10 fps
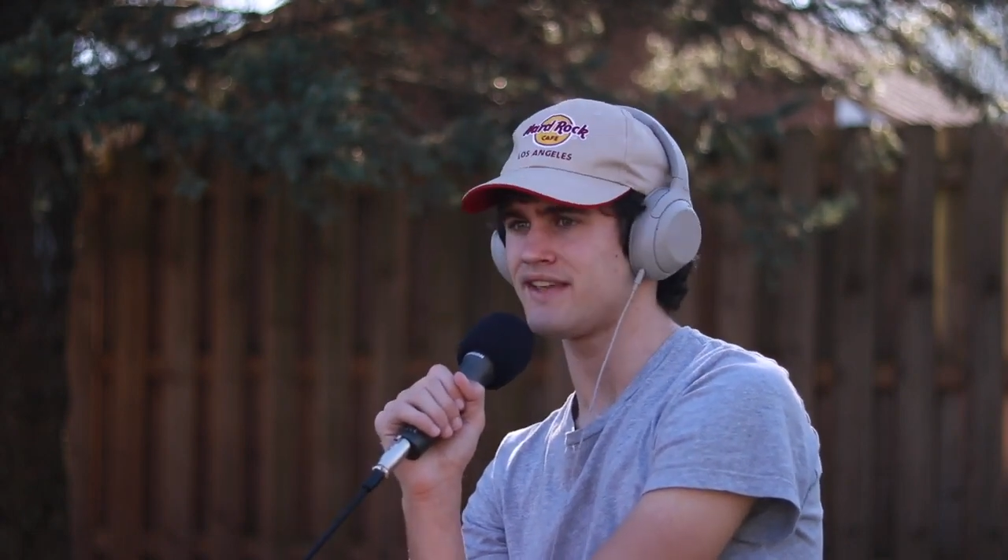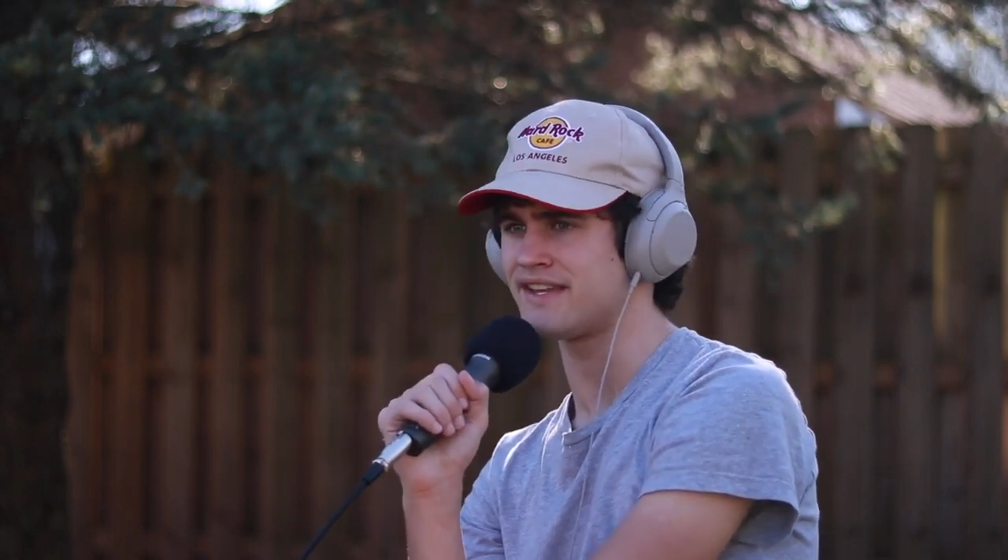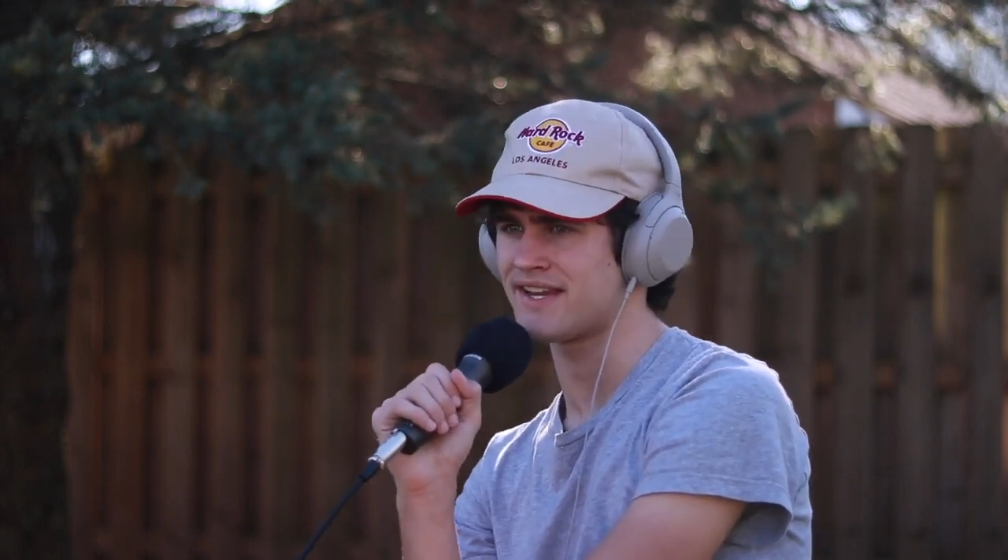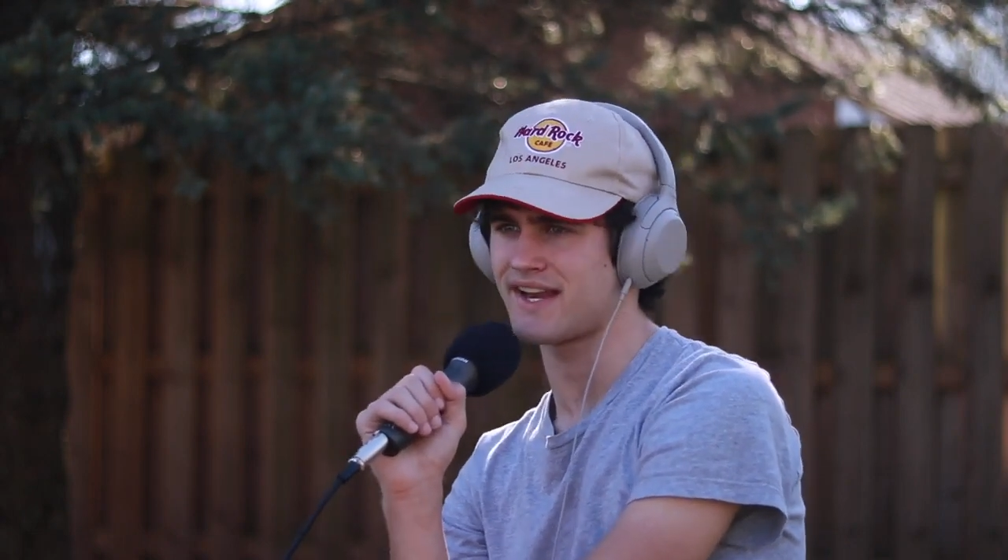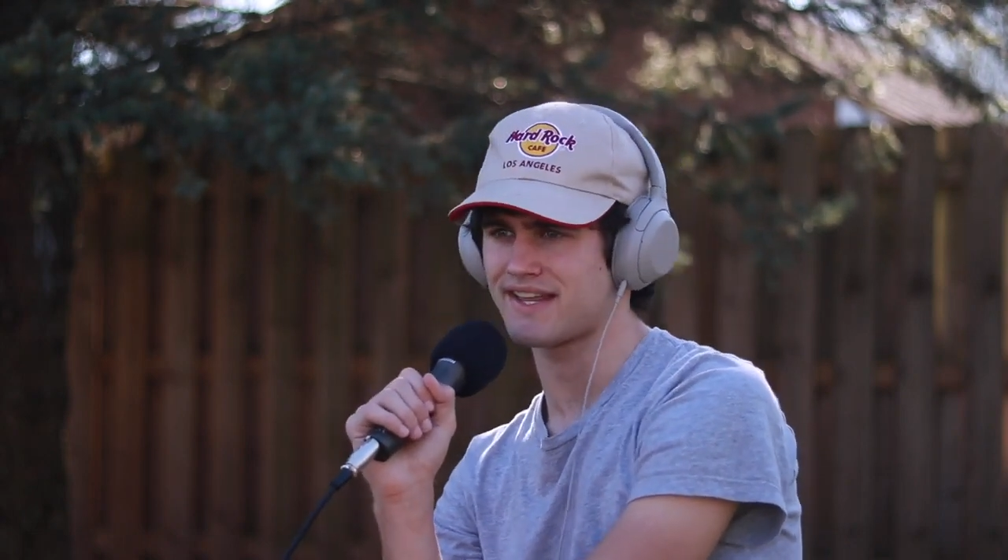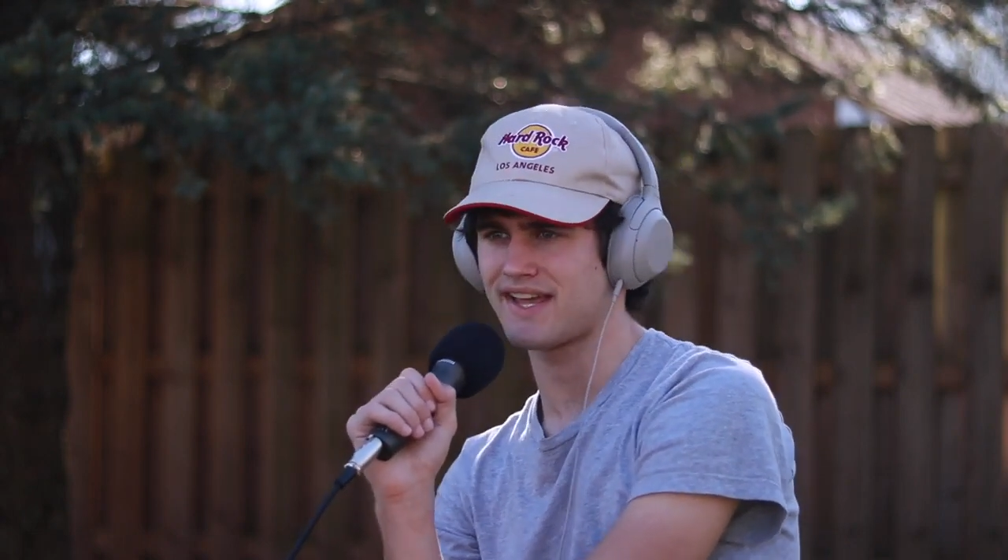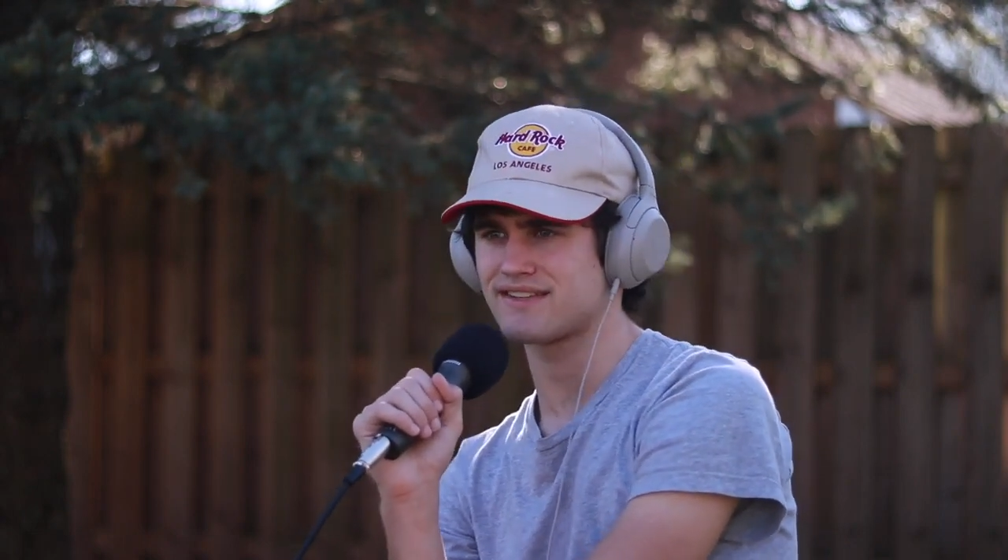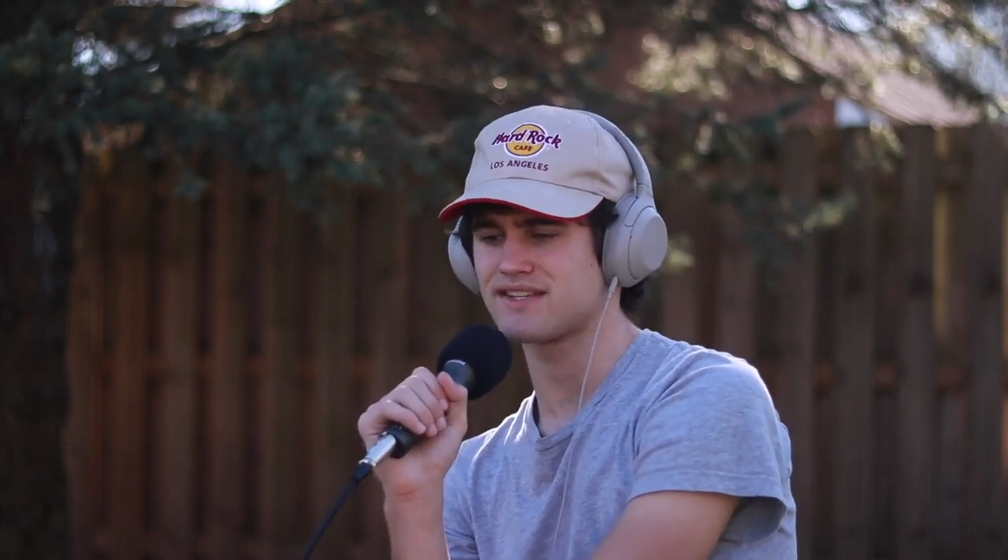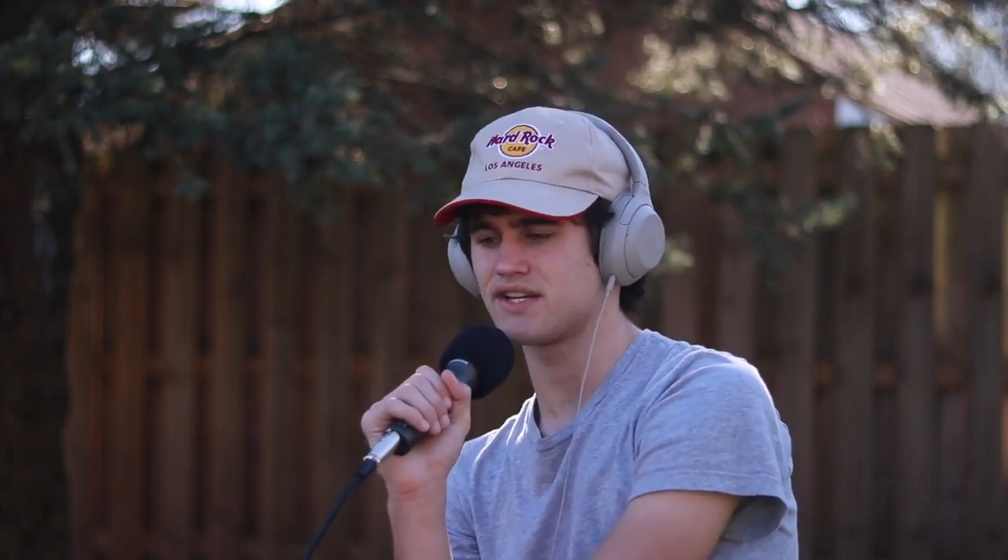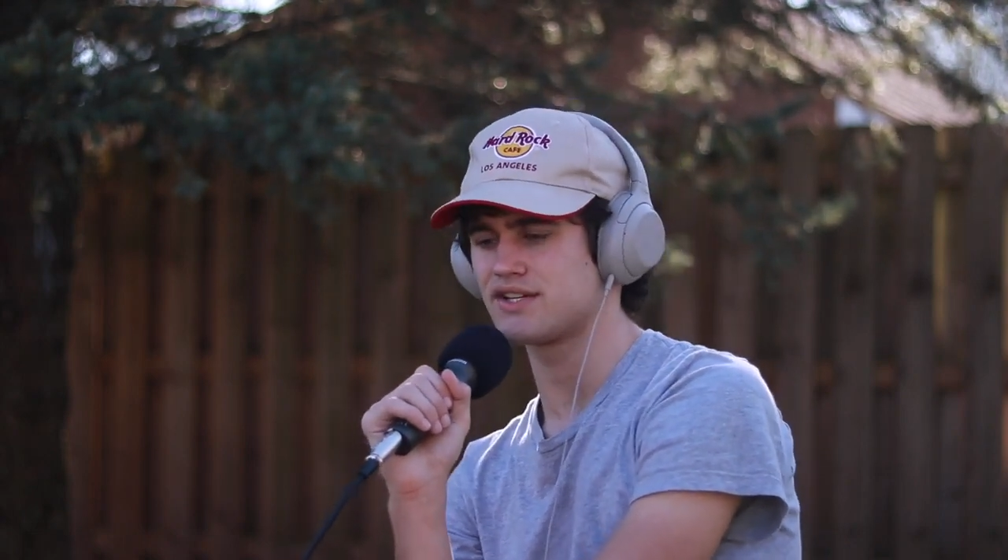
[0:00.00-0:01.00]
we've eaten at a
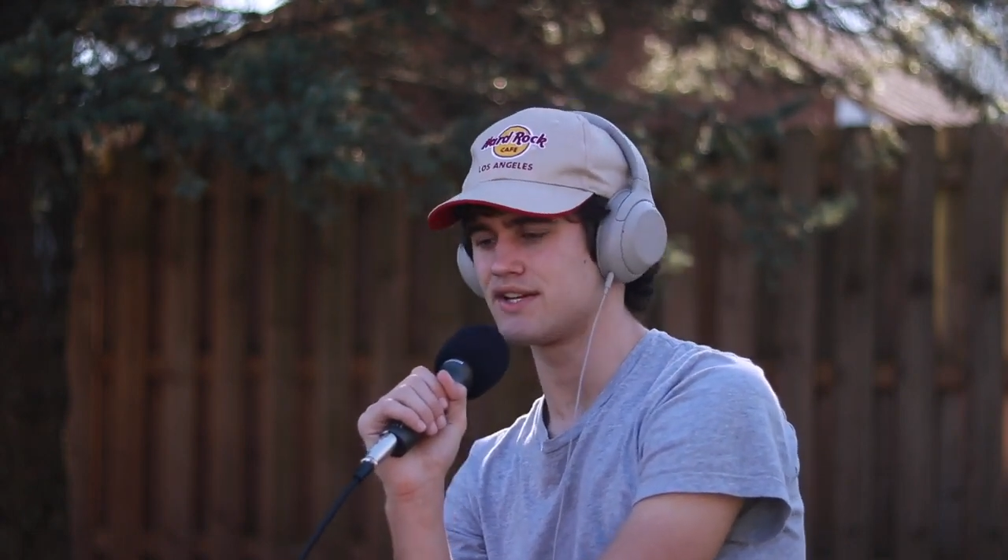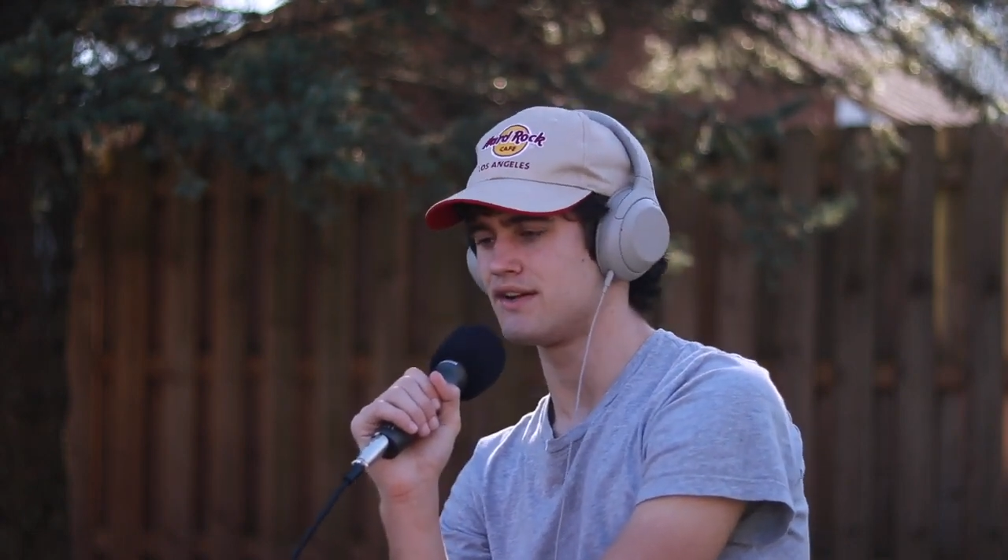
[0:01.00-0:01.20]
gas station.